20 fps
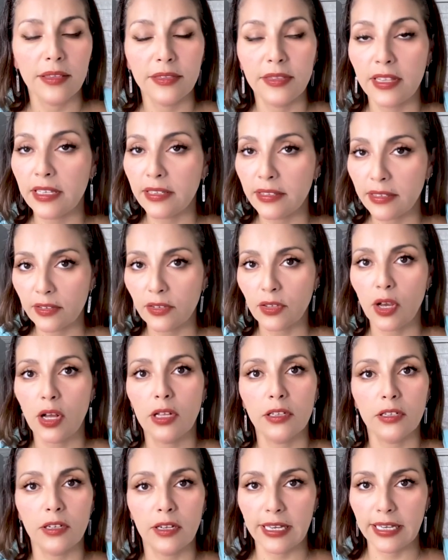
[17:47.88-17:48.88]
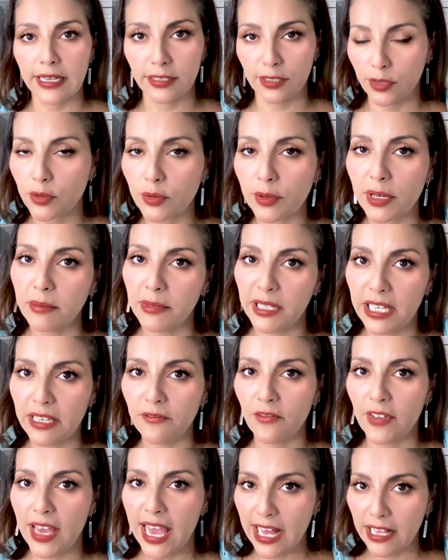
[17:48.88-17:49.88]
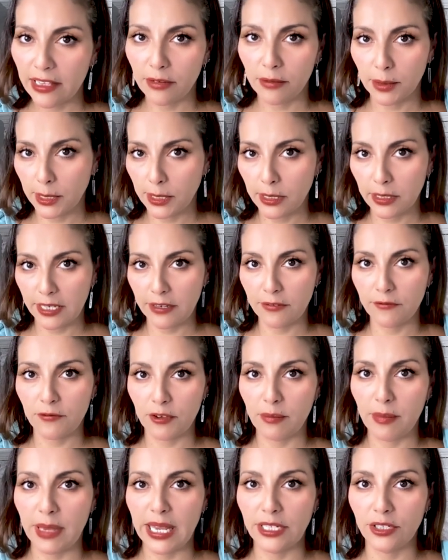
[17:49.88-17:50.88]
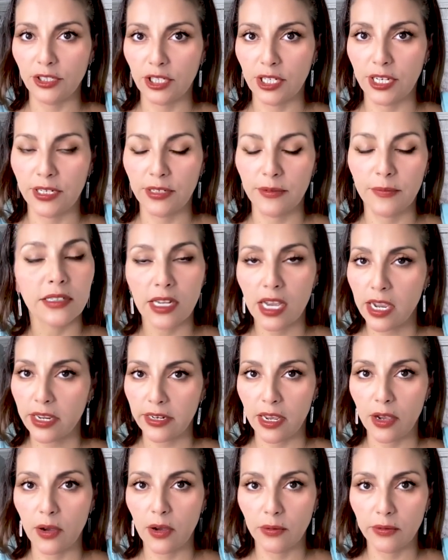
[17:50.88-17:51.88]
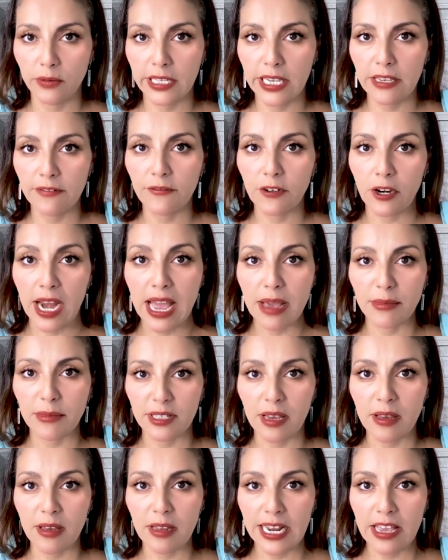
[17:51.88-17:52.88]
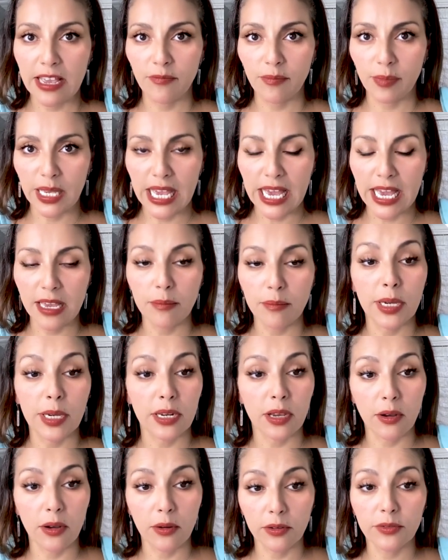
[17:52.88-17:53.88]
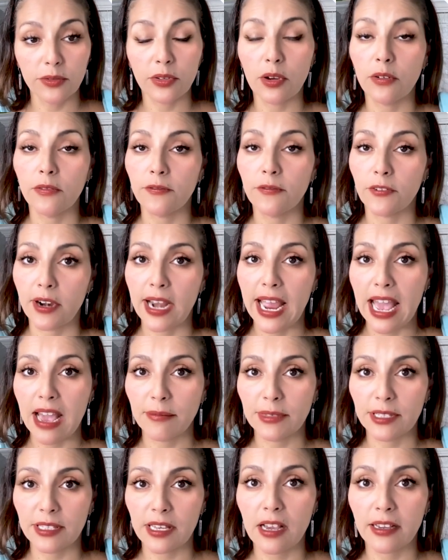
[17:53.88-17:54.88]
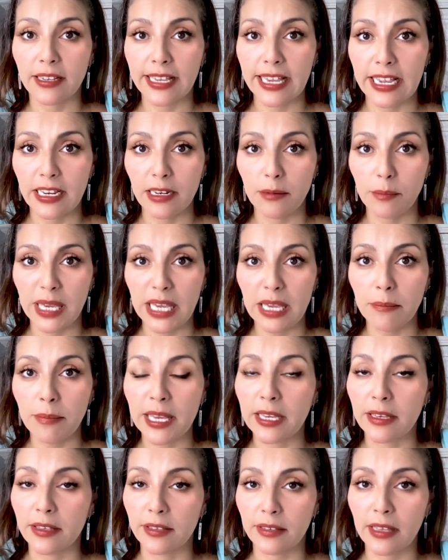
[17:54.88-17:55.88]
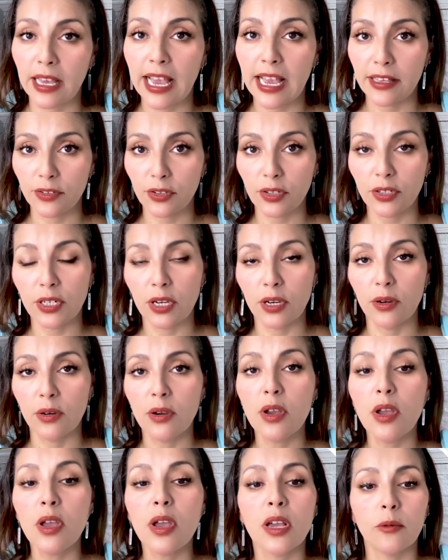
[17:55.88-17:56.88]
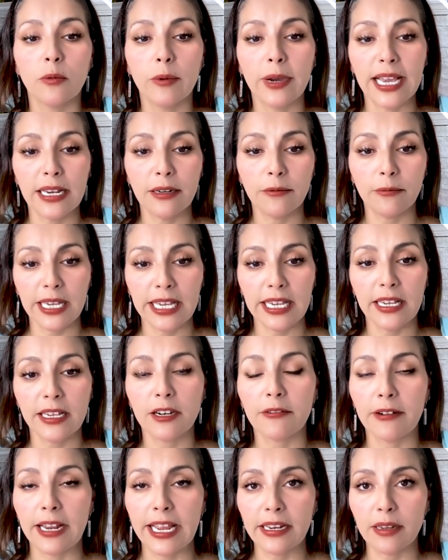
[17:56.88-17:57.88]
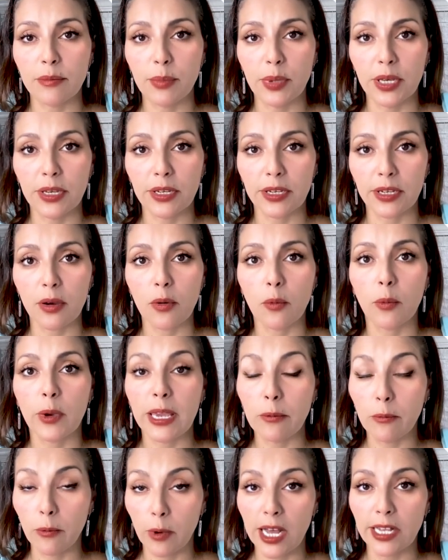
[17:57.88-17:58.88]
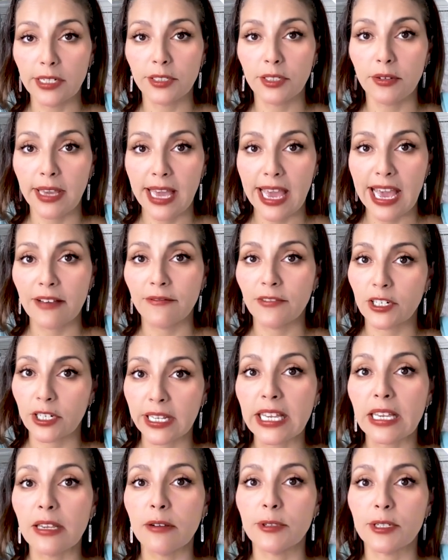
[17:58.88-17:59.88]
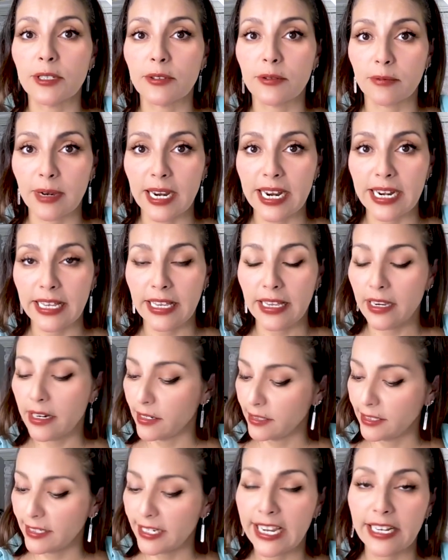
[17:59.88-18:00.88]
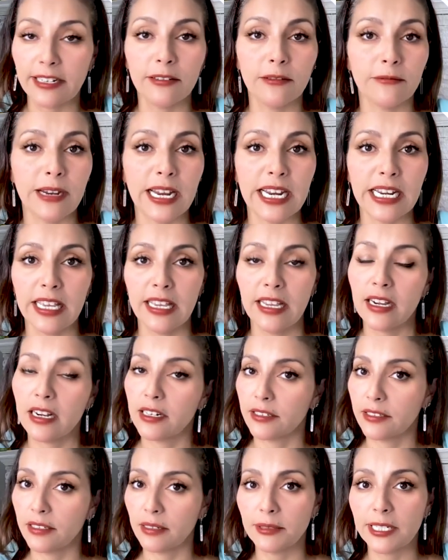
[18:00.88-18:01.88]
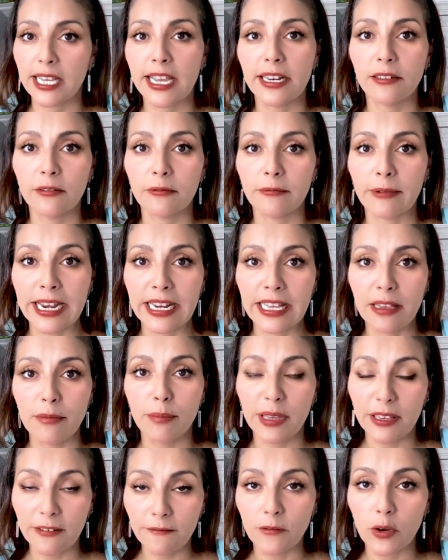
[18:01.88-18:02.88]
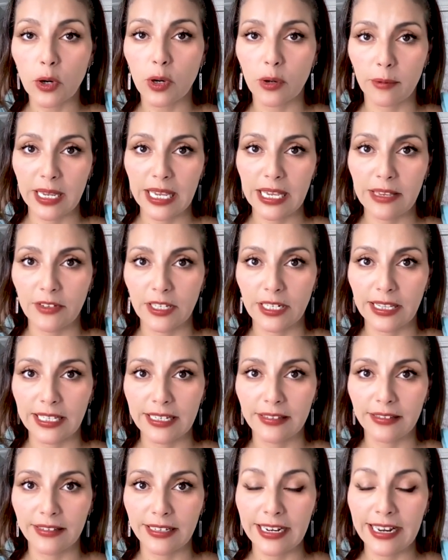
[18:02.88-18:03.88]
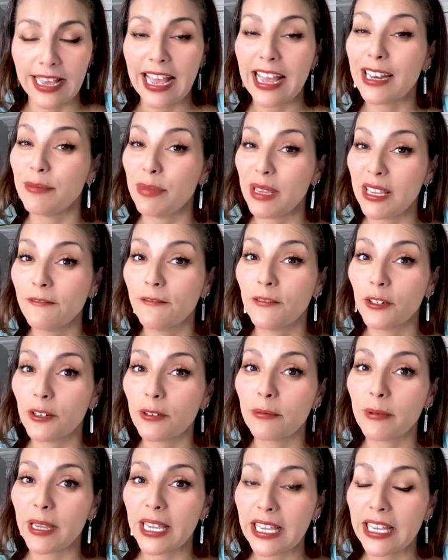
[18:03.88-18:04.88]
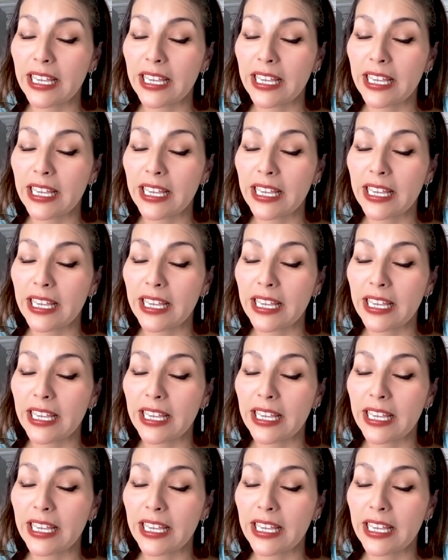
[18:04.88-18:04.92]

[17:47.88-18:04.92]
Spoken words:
this is all extremely valuable information, not only for Amazon FBA, but also for Amazon KDP, because as you know, when we create a book, we want to have our keywords ready, our title ready, our subtitle ready before we even list it and before we